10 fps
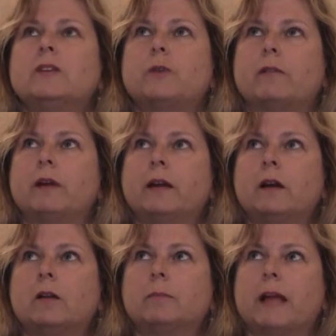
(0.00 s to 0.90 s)
So I ran
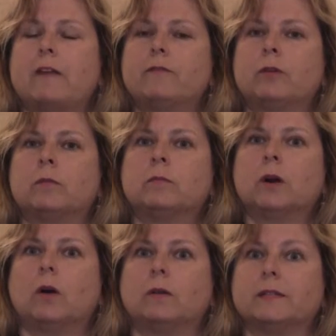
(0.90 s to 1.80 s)
on a platform
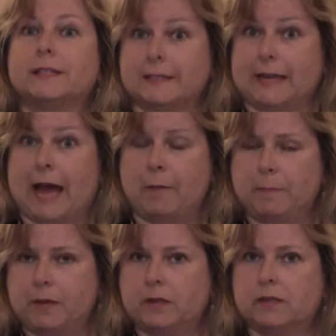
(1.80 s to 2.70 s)
called
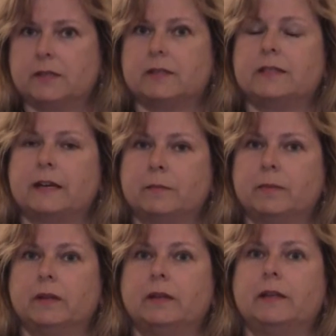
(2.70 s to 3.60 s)
SNAP,
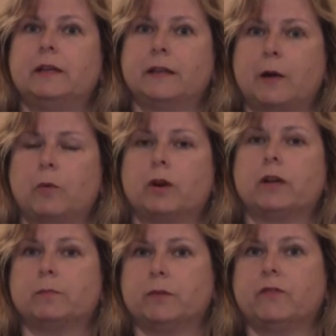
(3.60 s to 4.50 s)
Sustainability,
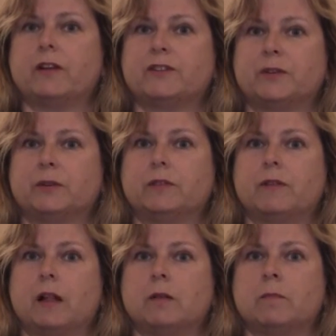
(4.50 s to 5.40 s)
Network, and Professional
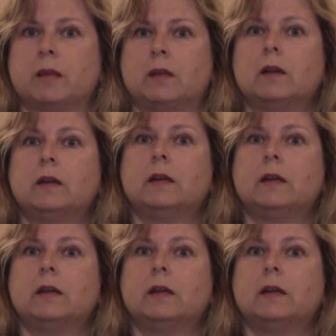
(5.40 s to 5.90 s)
Development,